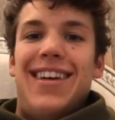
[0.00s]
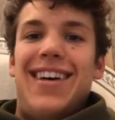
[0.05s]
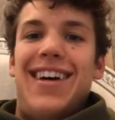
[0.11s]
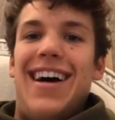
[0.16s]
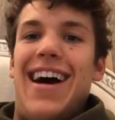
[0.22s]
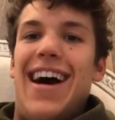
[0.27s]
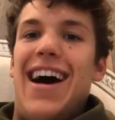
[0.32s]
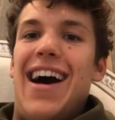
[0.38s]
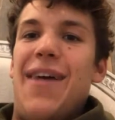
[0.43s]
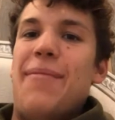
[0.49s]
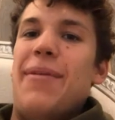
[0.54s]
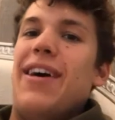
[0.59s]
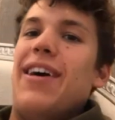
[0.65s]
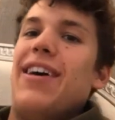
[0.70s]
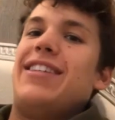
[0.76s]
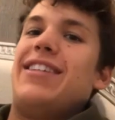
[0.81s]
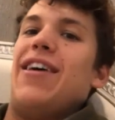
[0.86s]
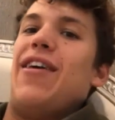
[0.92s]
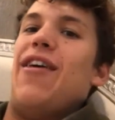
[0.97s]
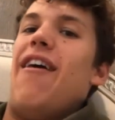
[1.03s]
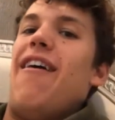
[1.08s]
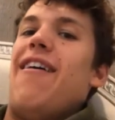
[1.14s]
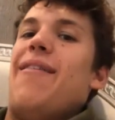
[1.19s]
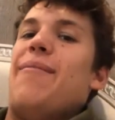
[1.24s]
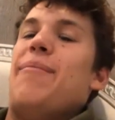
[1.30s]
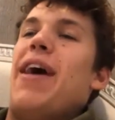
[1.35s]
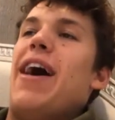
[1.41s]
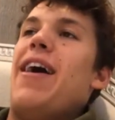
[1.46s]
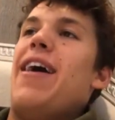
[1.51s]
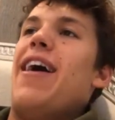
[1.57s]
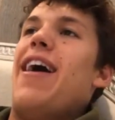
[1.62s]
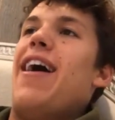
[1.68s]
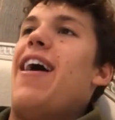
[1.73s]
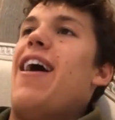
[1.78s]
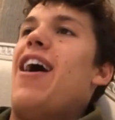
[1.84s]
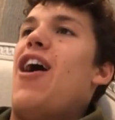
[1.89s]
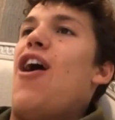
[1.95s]
Um, so my
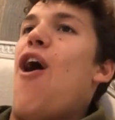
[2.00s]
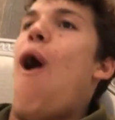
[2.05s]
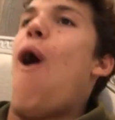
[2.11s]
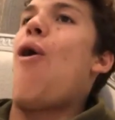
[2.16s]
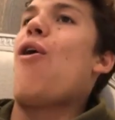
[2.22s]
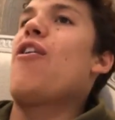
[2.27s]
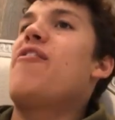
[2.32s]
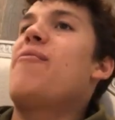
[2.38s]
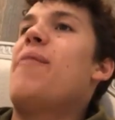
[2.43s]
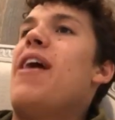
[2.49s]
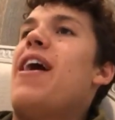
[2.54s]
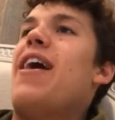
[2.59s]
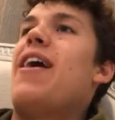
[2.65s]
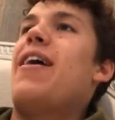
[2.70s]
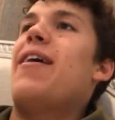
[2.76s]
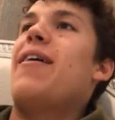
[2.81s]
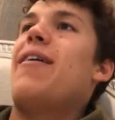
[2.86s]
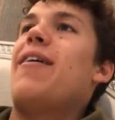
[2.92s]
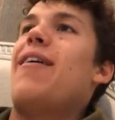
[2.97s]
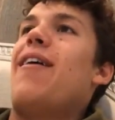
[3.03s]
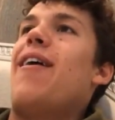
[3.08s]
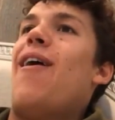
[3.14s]
all of my